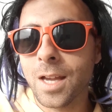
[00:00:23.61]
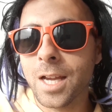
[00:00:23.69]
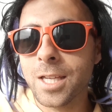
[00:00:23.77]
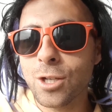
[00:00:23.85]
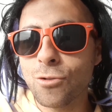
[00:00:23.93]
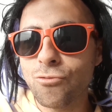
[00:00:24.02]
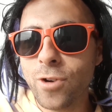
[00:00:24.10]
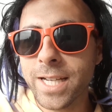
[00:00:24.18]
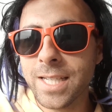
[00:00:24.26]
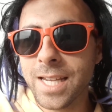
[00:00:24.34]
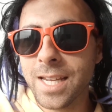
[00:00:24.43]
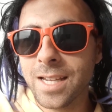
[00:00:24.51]
Are you
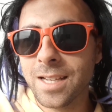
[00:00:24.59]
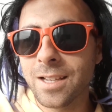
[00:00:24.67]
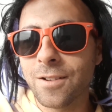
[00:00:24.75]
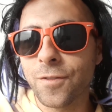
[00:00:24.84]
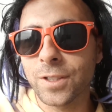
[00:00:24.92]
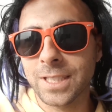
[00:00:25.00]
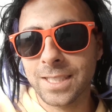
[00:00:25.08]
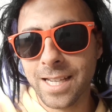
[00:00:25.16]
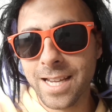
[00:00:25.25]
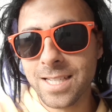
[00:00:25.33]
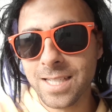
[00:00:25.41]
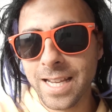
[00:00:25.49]
ready for
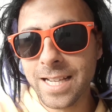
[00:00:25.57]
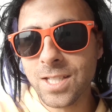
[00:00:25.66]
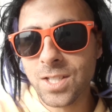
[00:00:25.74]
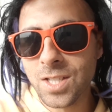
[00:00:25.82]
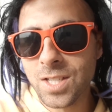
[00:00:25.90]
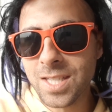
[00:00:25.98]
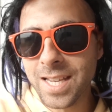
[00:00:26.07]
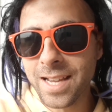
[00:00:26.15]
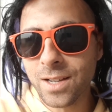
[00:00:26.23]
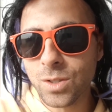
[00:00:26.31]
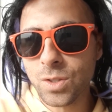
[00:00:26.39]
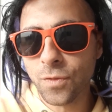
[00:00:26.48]
today's Letters and
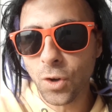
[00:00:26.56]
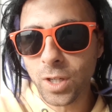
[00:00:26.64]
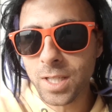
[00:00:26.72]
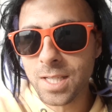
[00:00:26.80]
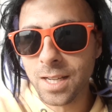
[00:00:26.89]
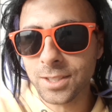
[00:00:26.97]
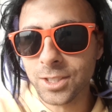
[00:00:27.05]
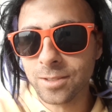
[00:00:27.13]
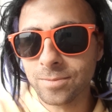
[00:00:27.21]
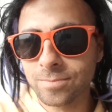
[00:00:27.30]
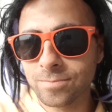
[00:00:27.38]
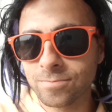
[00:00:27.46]
Sounds phonics
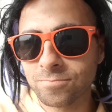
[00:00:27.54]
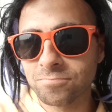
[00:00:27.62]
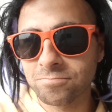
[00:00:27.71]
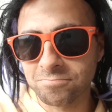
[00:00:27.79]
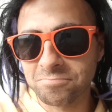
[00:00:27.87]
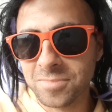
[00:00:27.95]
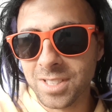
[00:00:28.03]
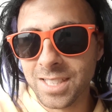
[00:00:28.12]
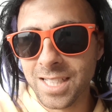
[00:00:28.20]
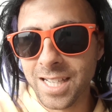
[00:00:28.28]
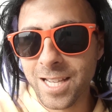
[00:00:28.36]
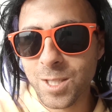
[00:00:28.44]
lesson?
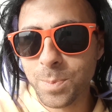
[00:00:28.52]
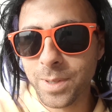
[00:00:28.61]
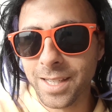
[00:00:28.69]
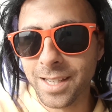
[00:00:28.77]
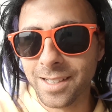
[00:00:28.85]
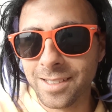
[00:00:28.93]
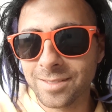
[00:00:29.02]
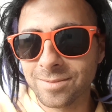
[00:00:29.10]
Let's begin.